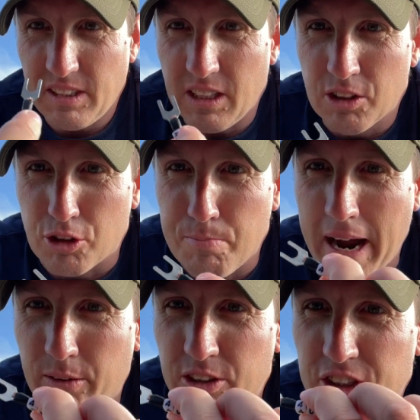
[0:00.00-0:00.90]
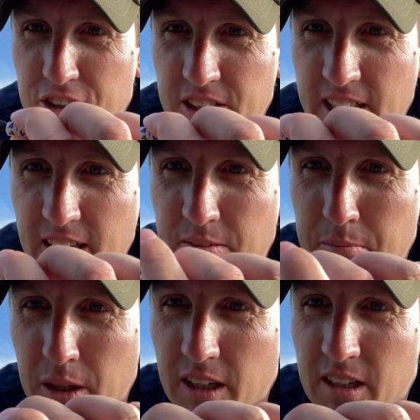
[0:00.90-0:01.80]
looks backwards to you there.
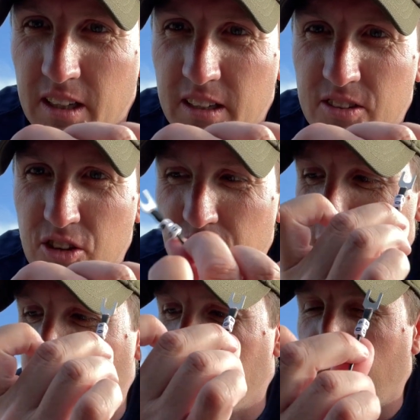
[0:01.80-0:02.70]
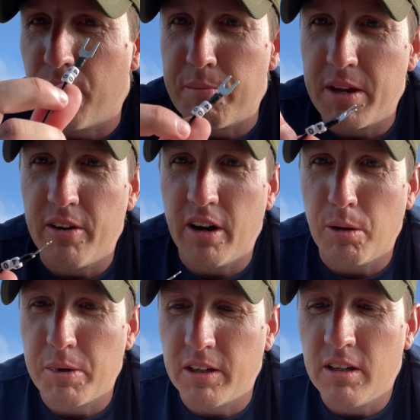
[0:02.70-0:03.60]
But so this is my 40 meter
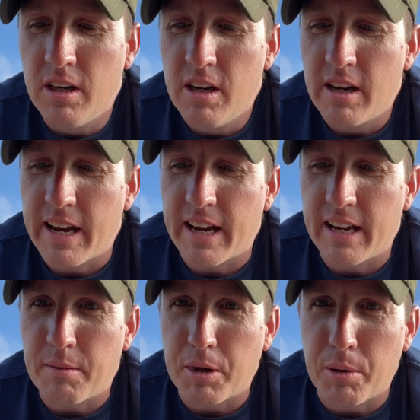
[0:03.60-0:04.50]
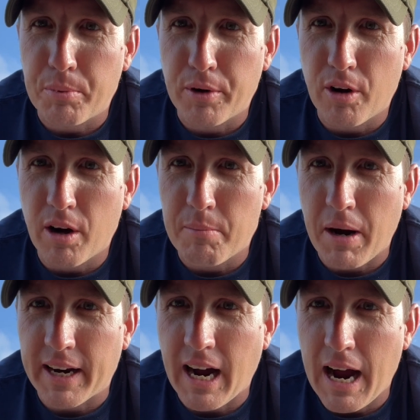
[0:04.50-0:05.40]
element, and I'm gonna put on
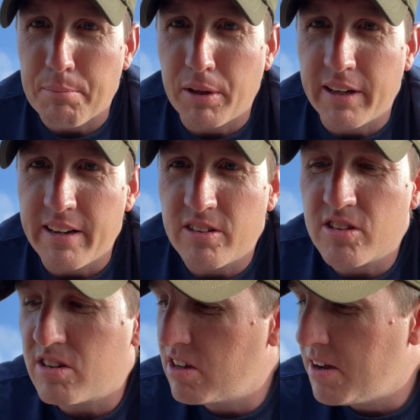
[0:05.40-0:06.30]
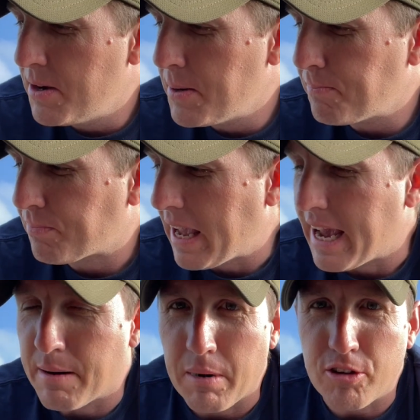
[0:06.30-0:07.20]
my guy plates
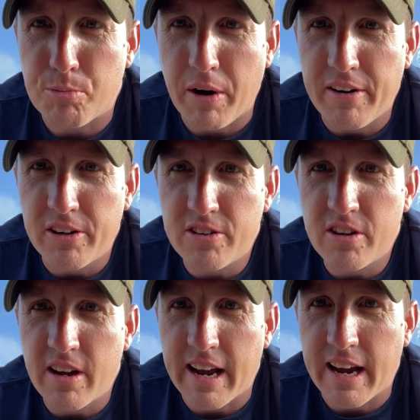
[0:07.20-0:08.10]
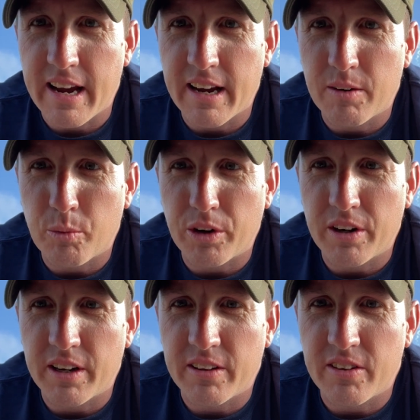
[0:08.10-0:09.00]
and my spreaders, and we're gonna
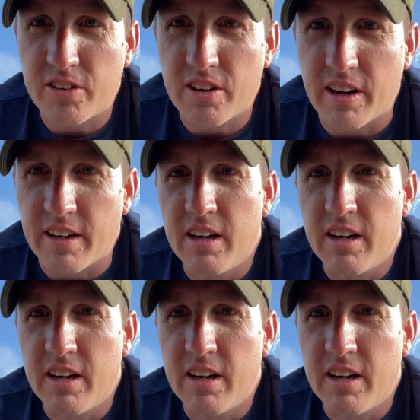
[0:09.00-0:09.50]
get this done.